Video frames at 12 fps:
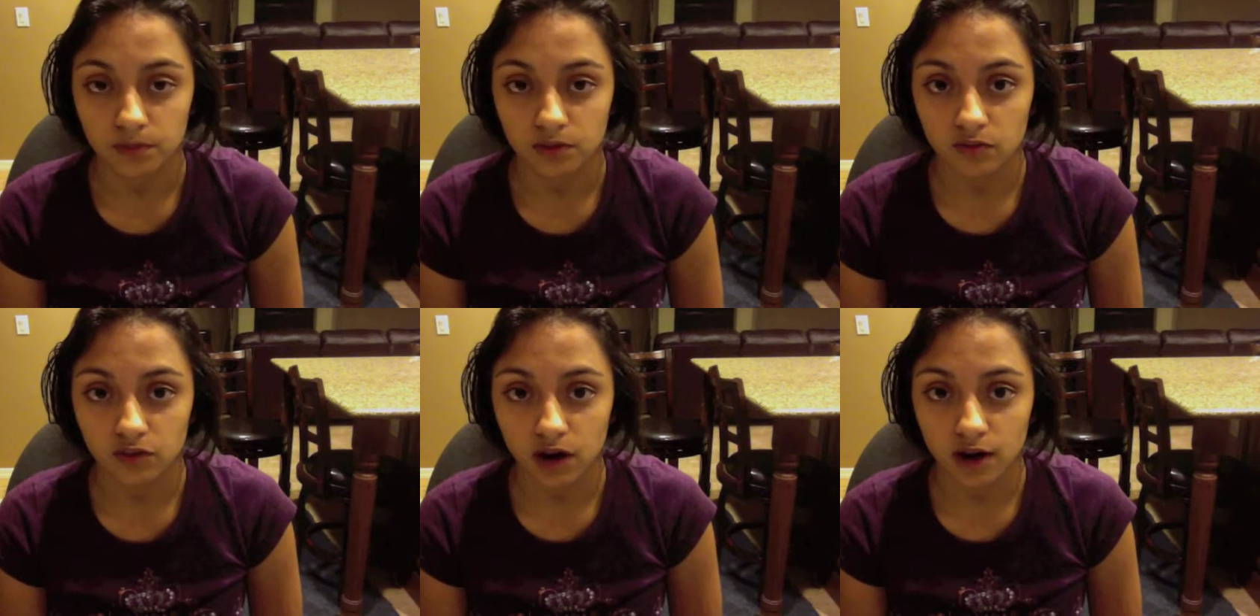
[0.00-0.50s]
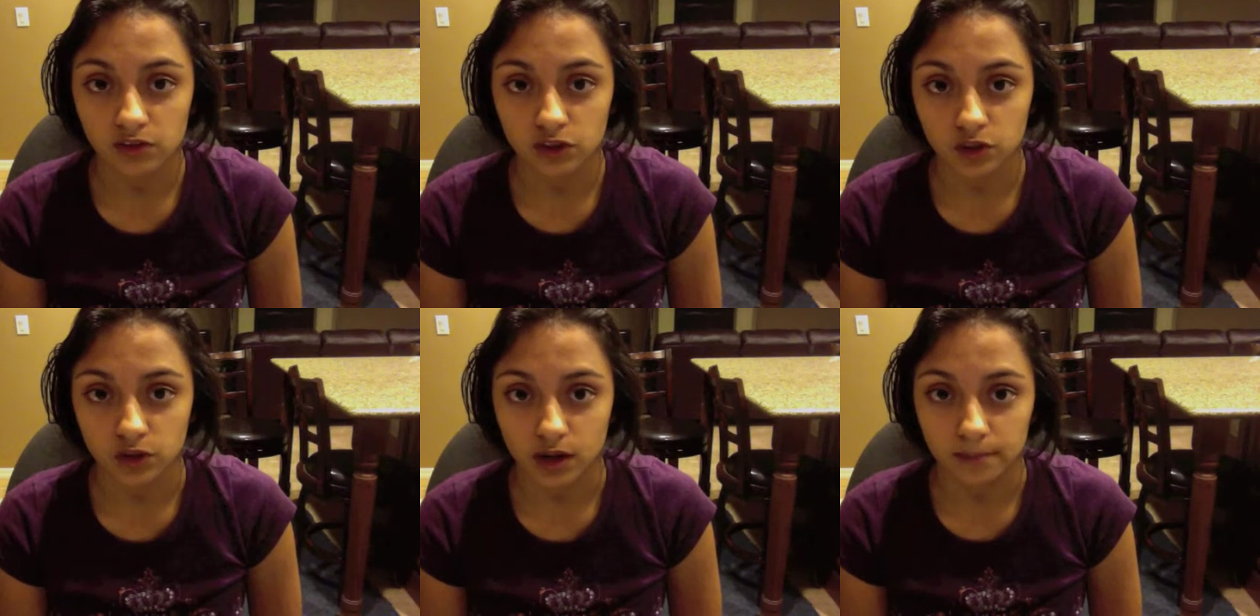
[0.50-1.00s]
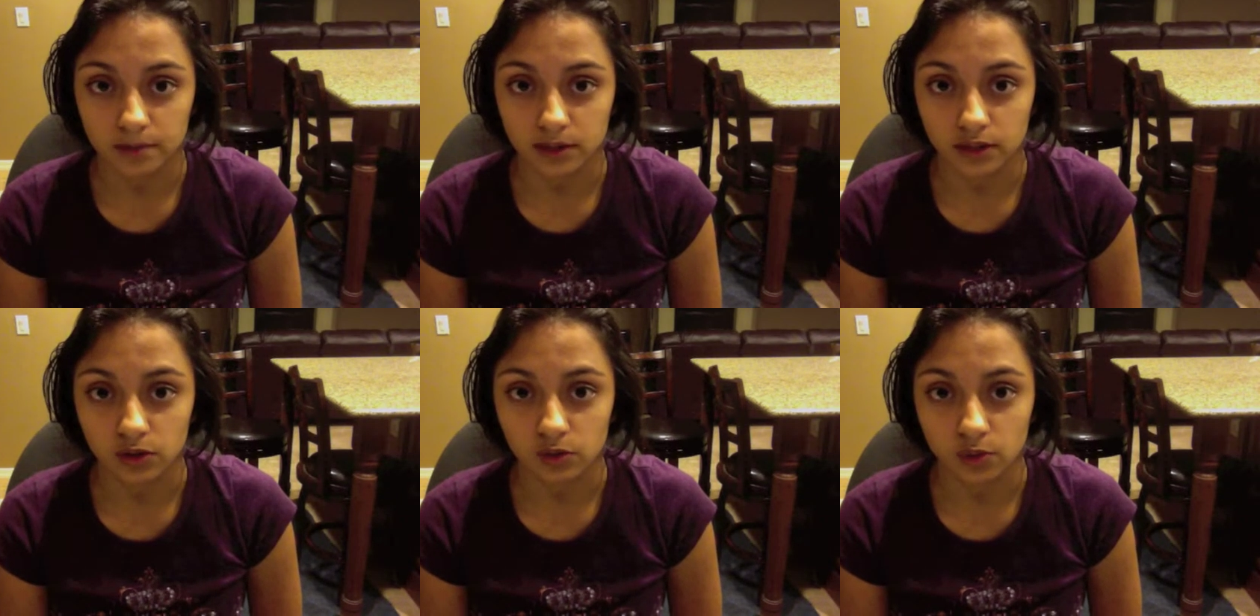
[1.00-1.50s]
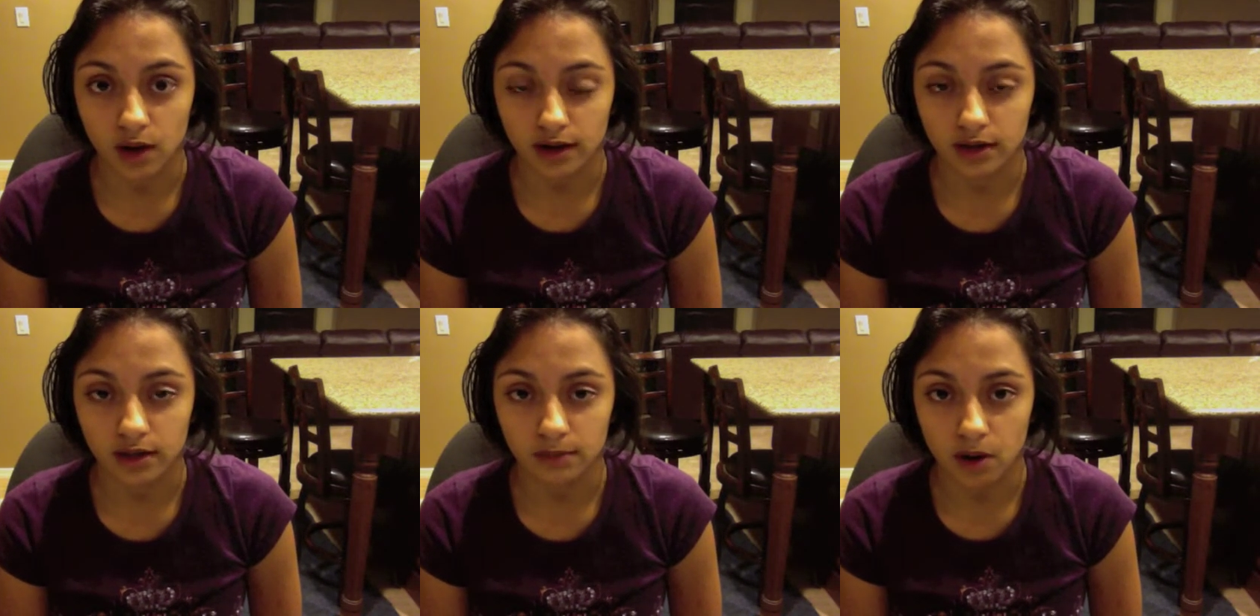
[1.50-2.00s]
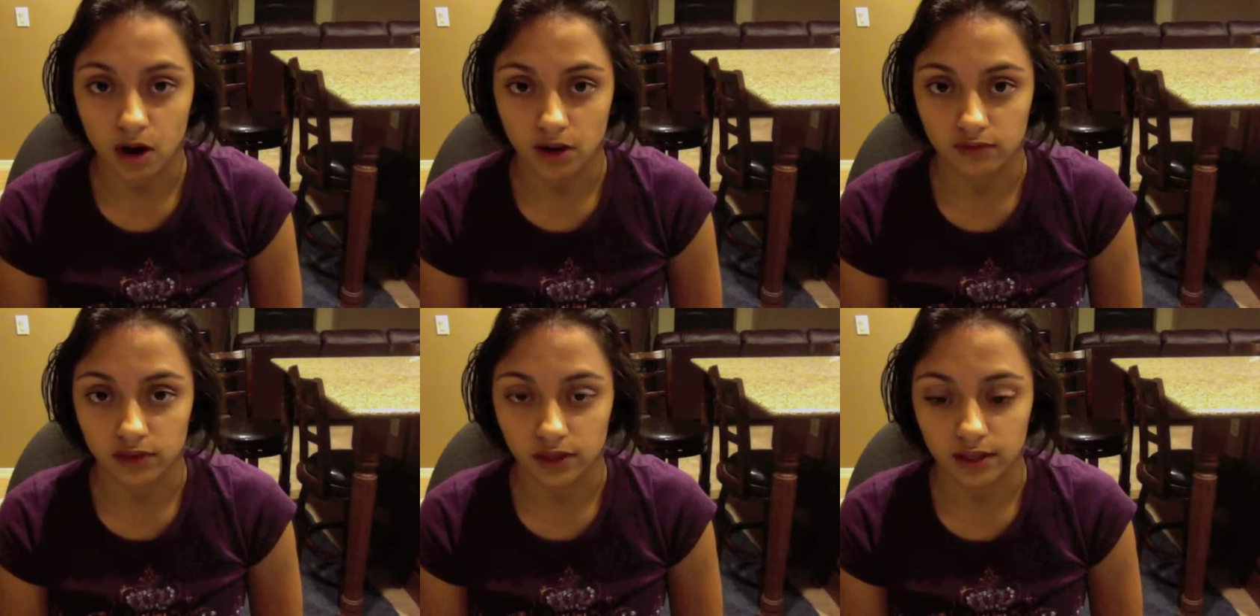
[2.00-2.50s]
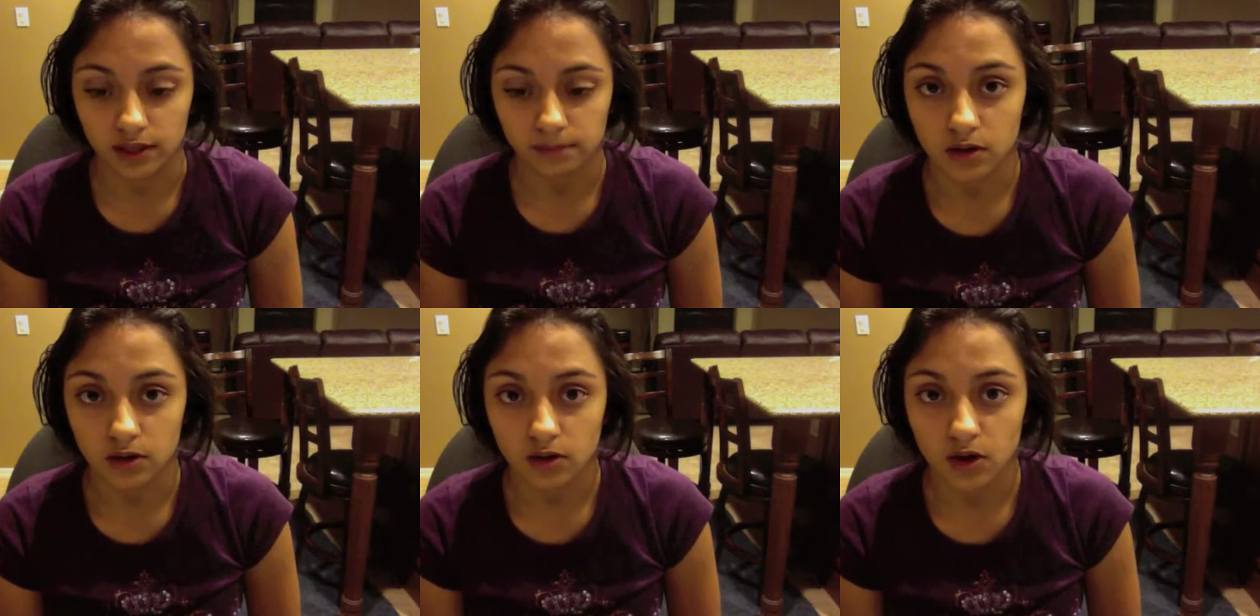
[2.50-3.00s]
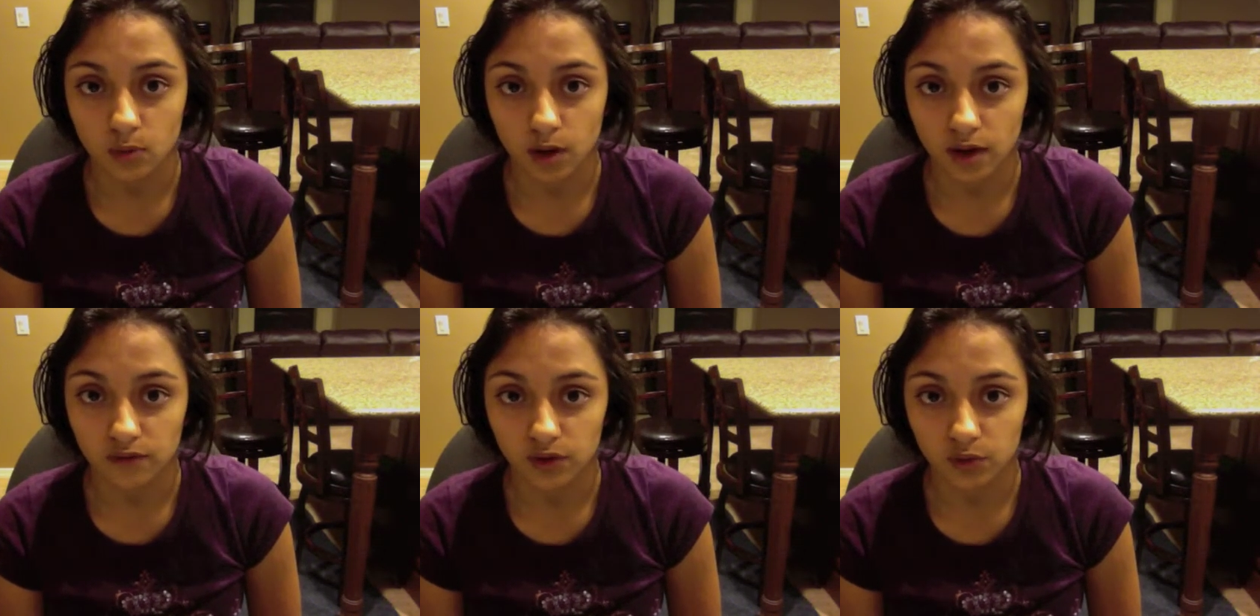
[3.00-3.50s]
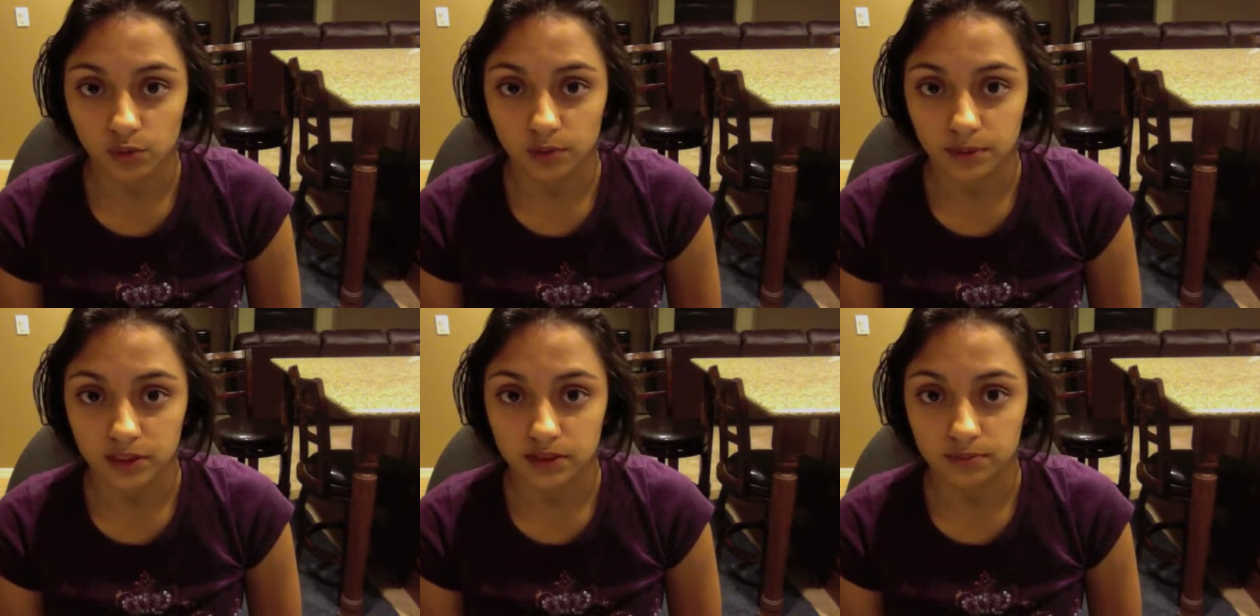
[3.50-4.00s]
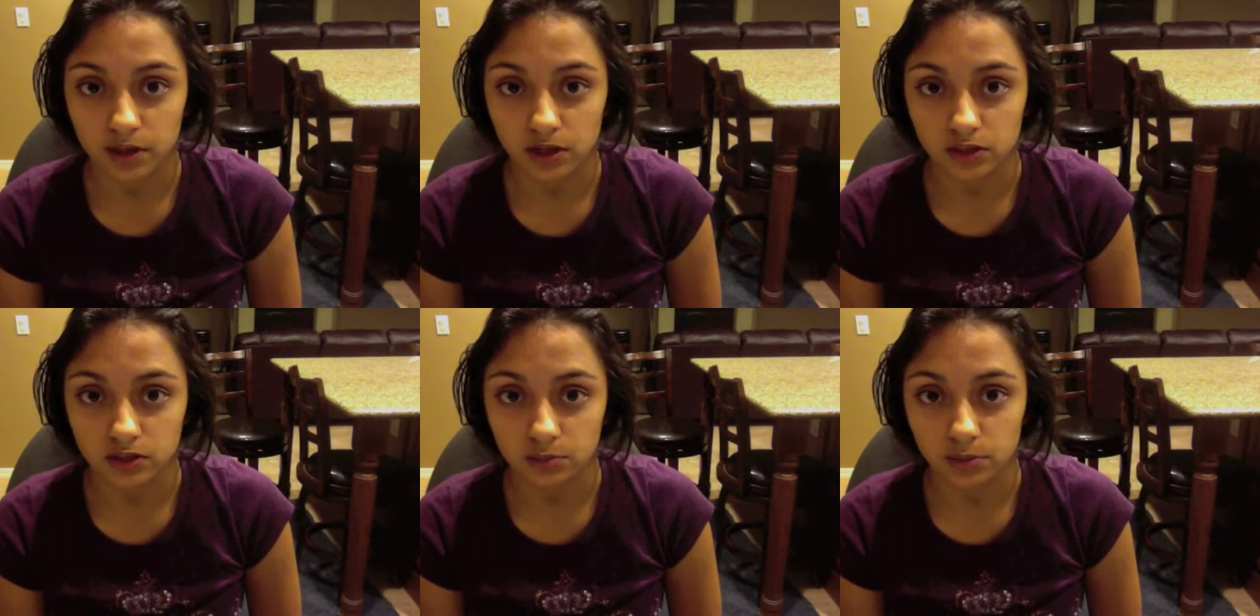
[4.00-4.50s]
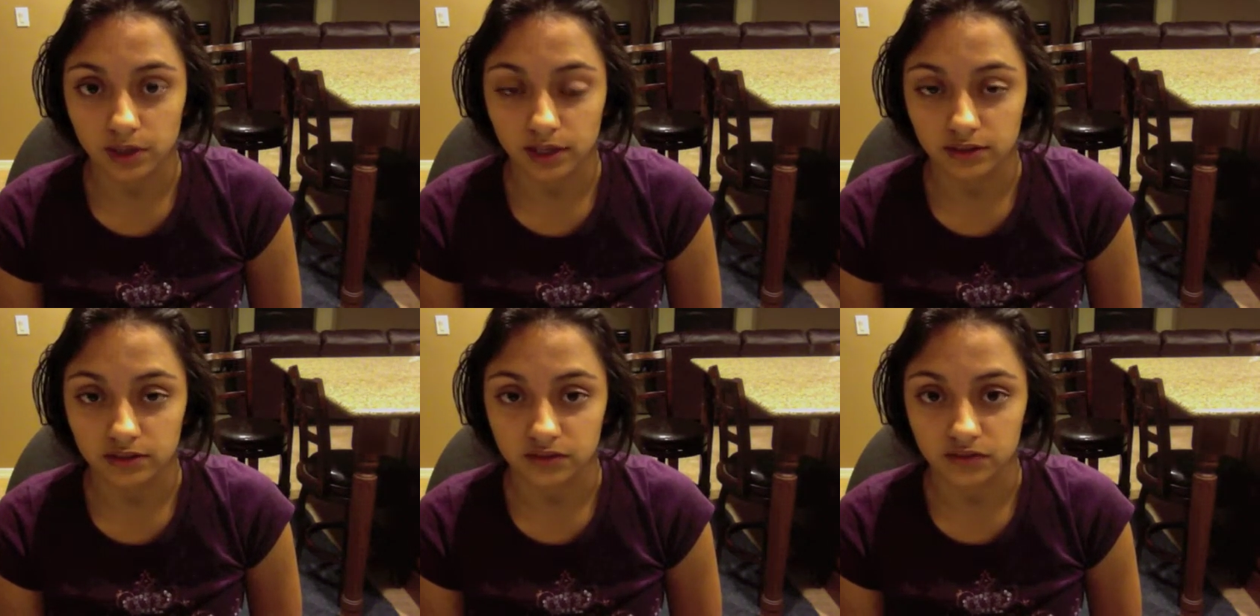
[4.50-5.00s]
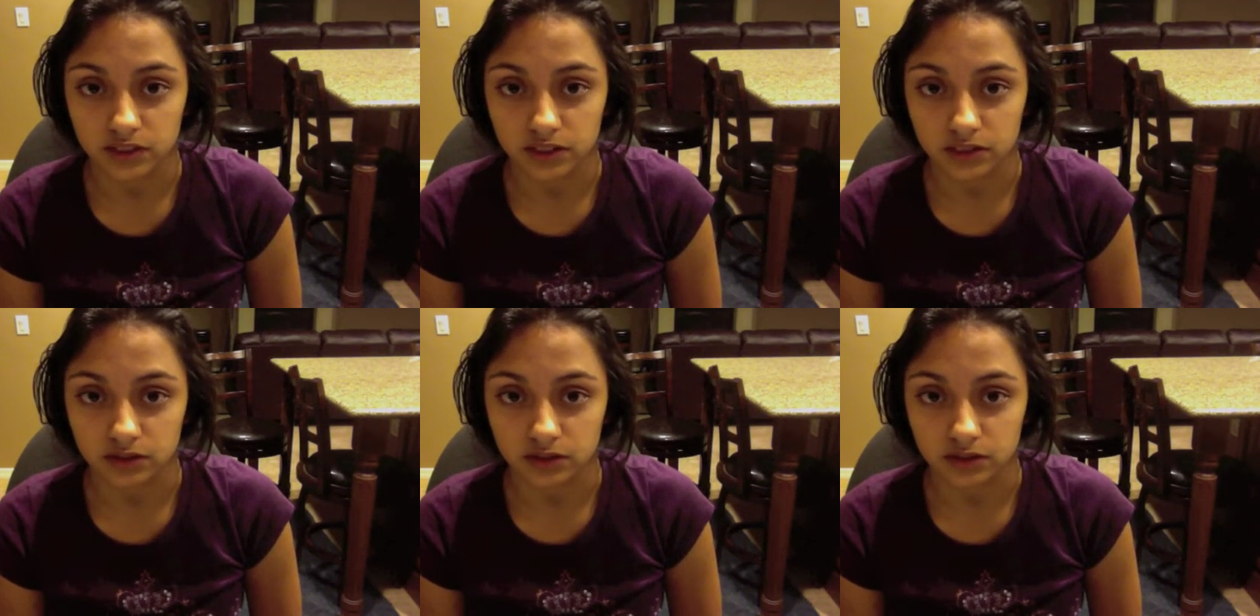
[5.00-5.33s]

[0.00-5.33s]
Forever trapped in grinding poverty, no effort would be spared to break this vicious